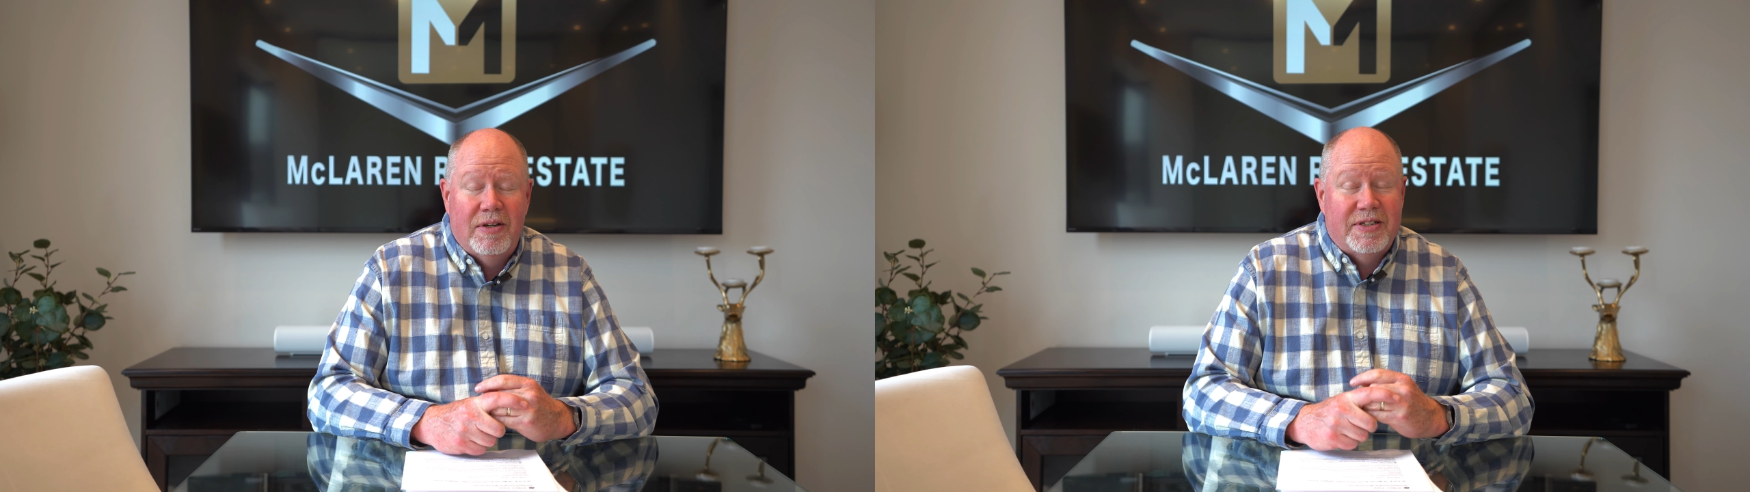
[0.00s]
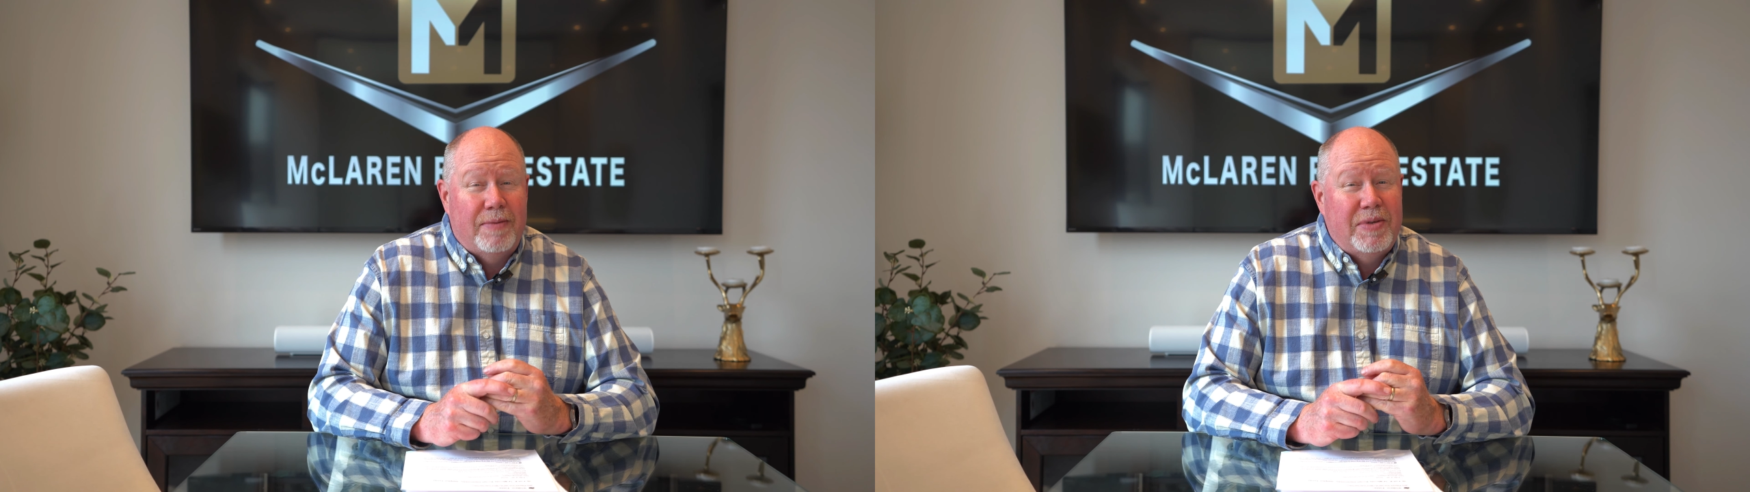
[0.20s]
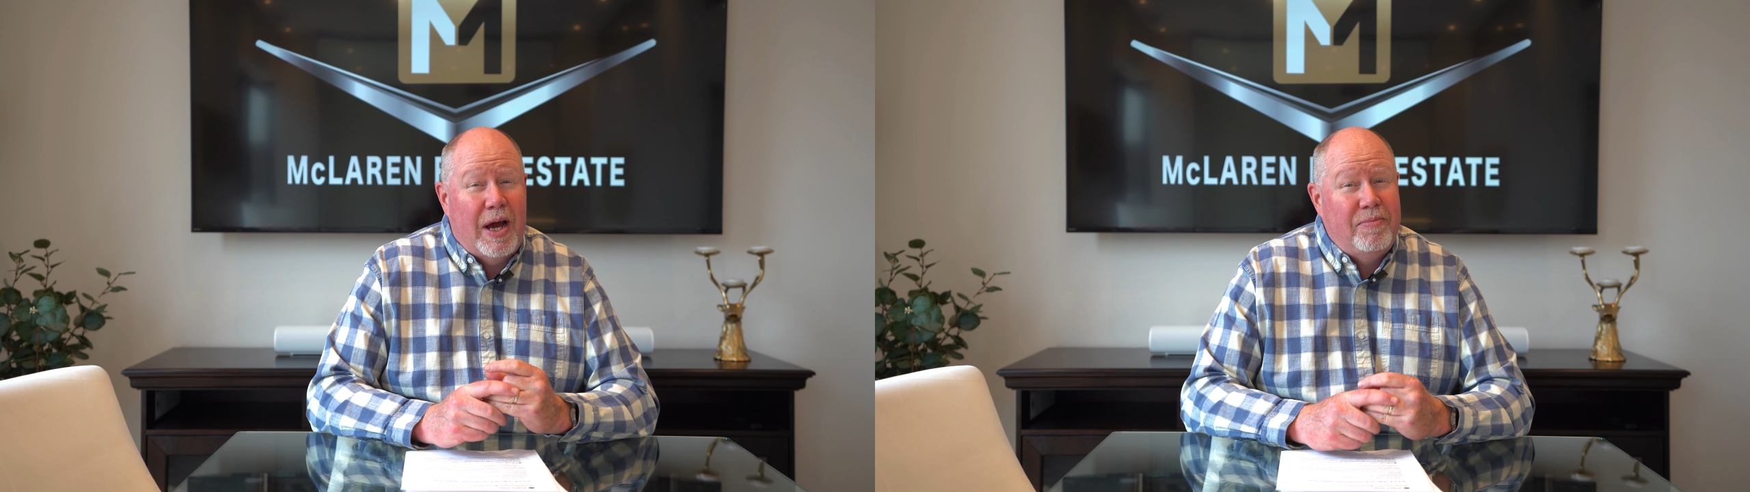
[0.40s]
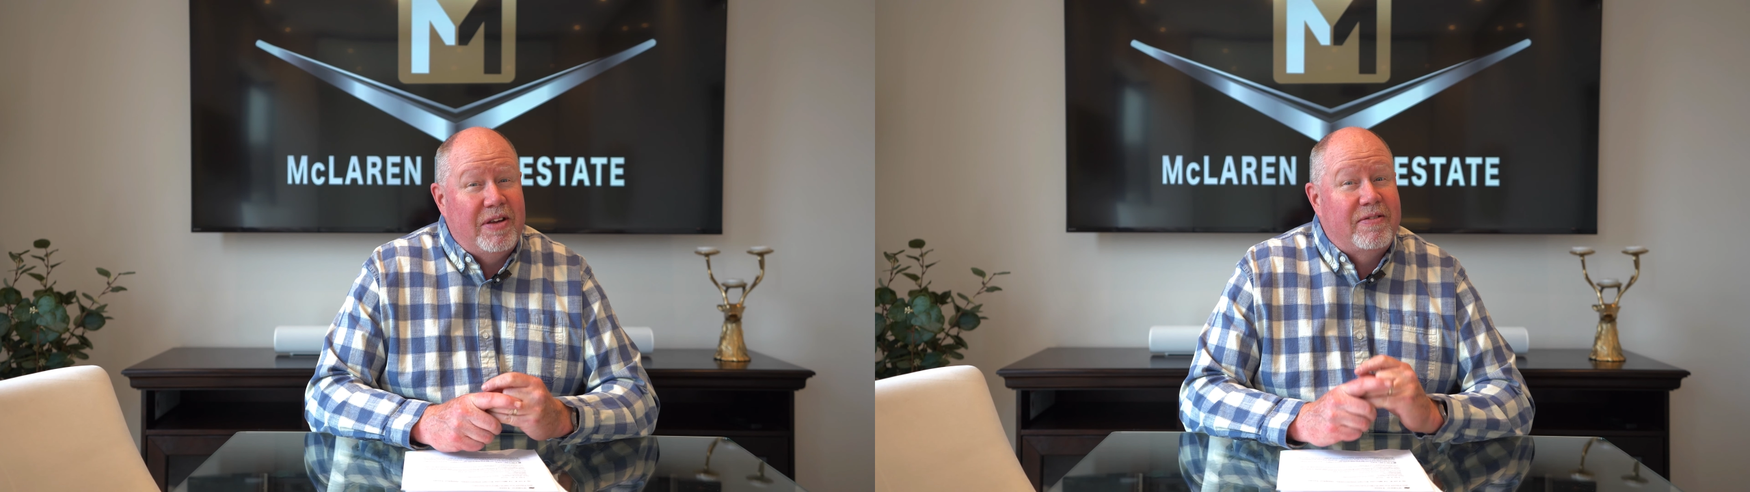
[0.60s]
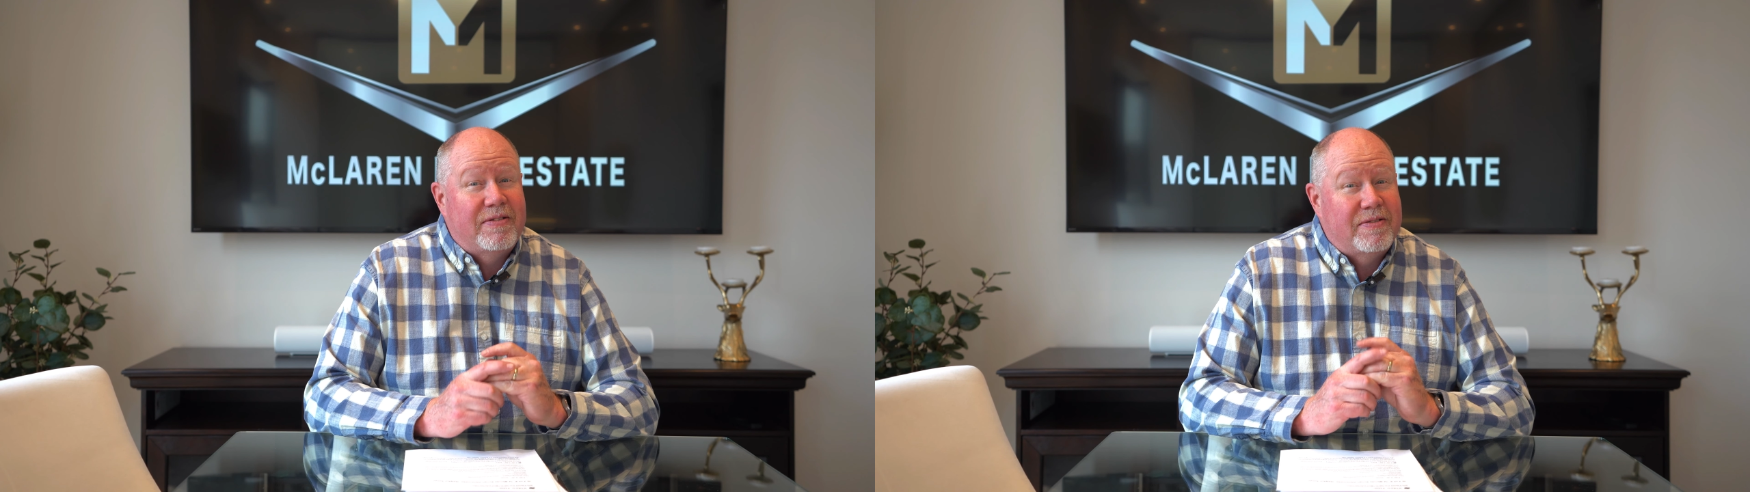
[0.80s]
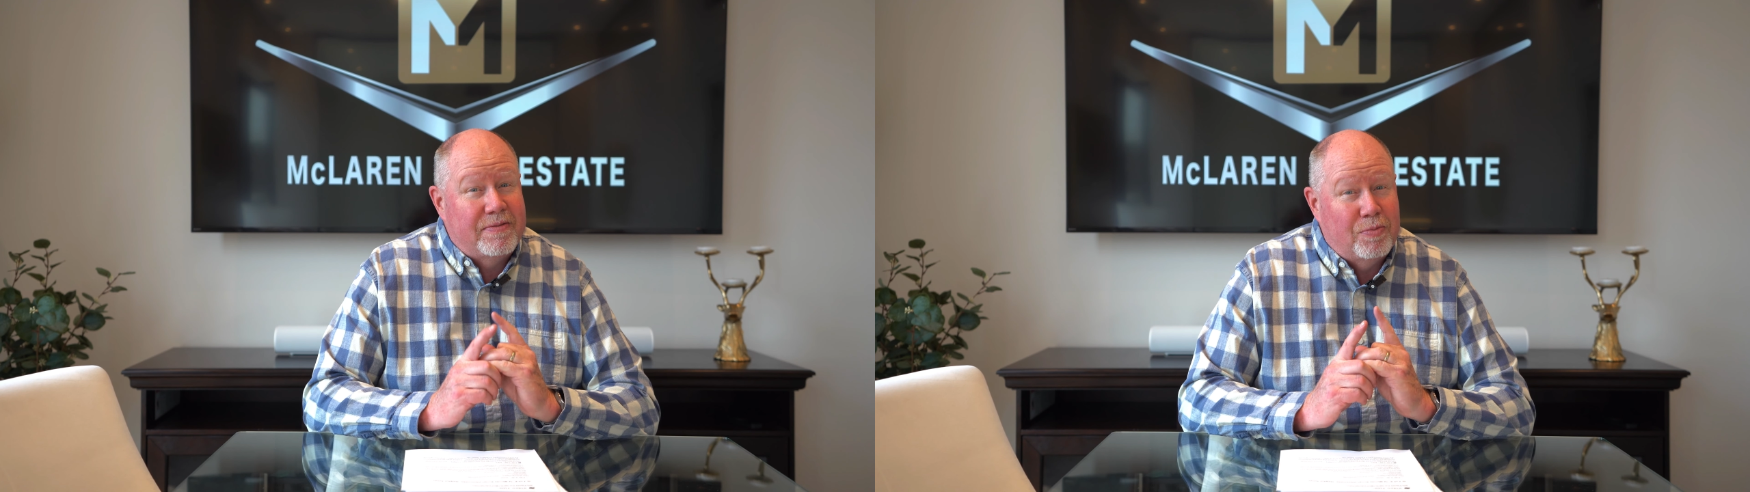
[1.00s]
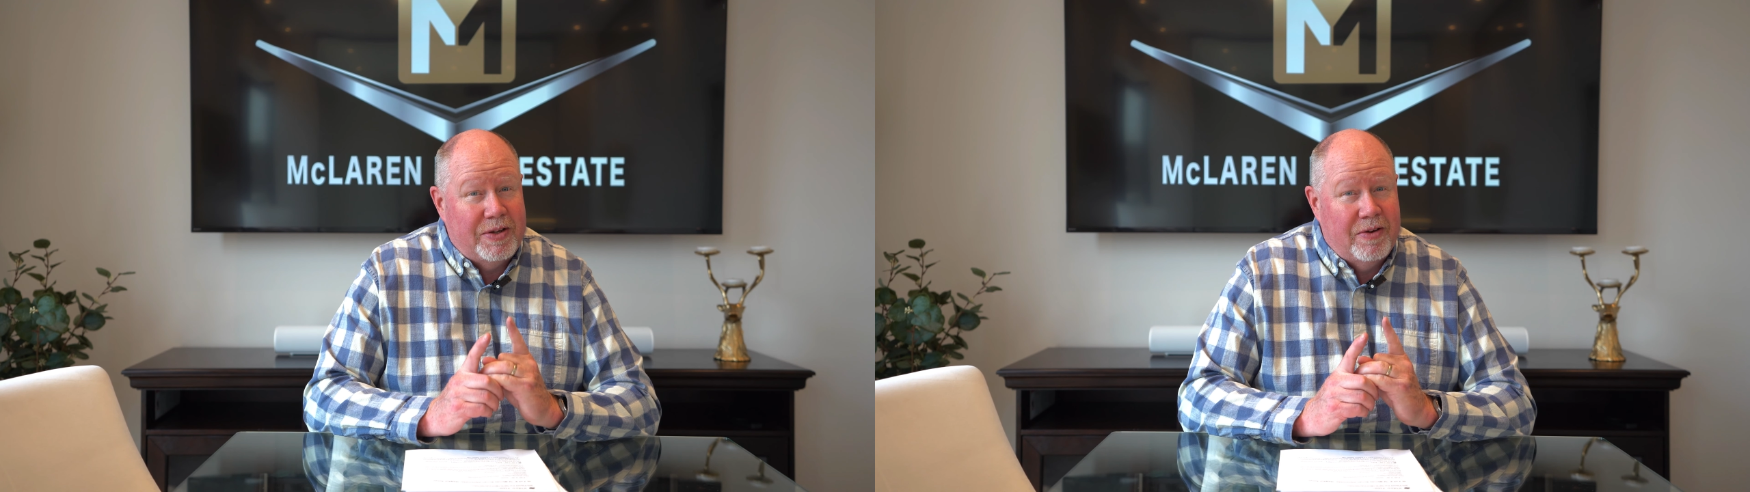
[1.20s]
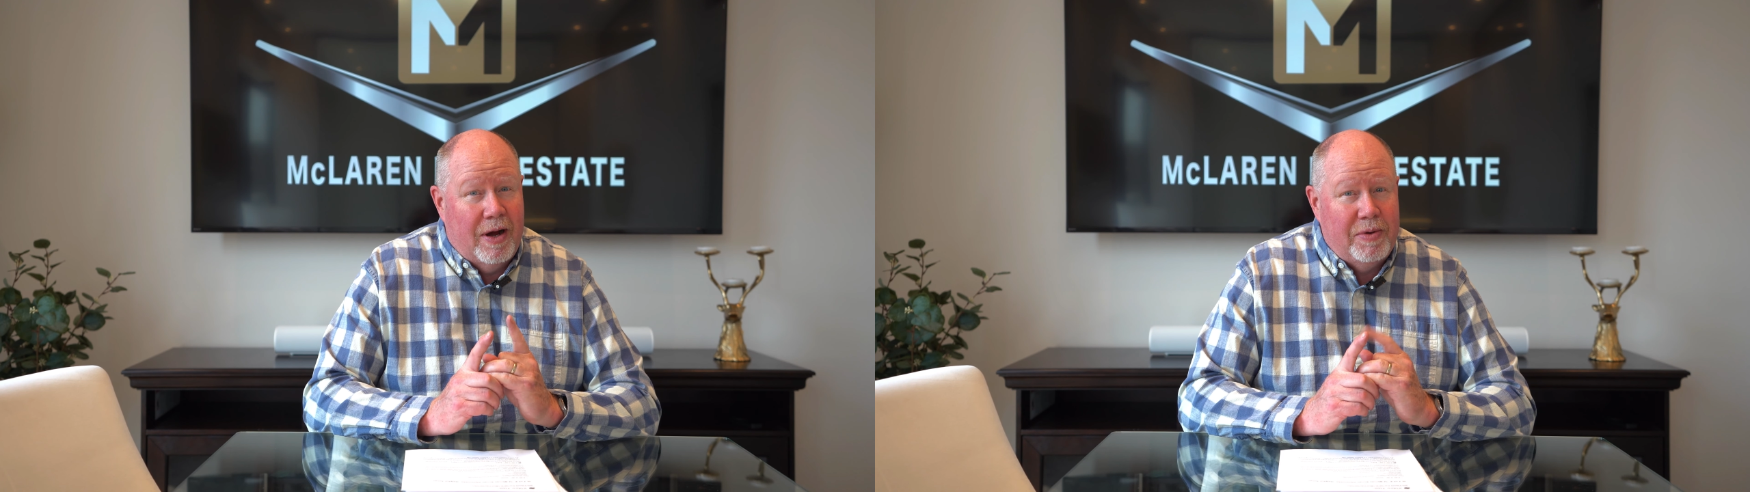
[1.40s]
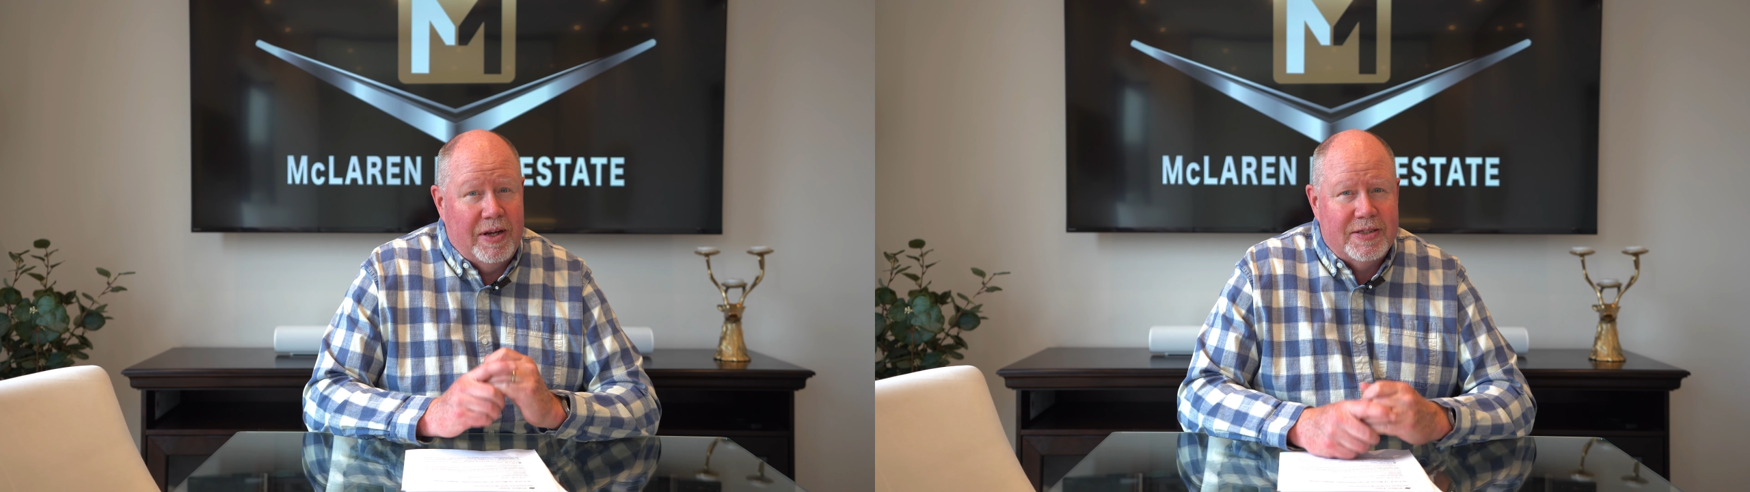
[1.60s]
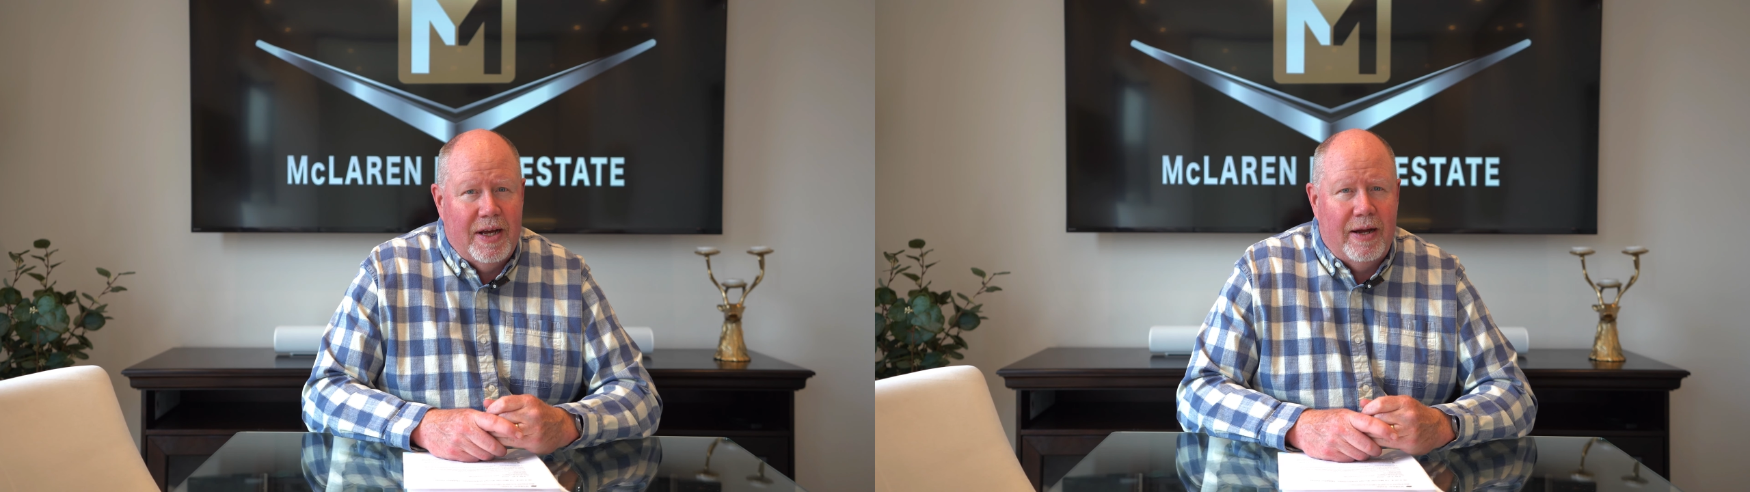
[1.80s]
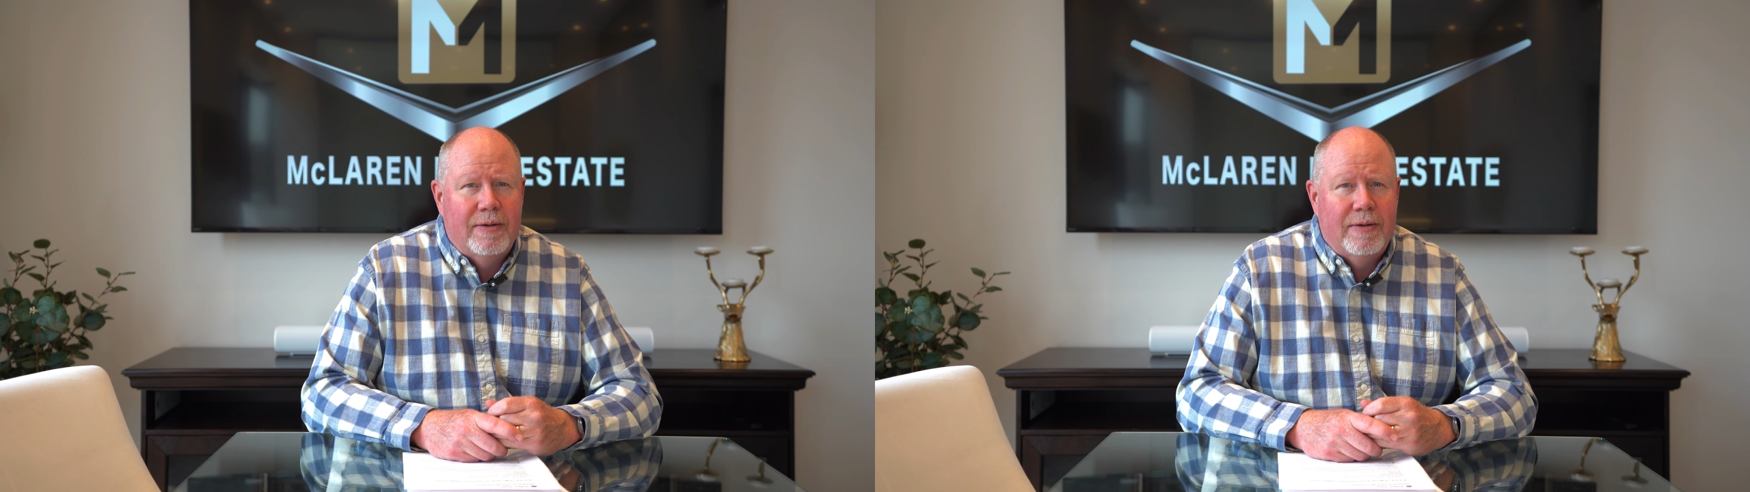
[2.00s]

or sometimes it's what's not being said.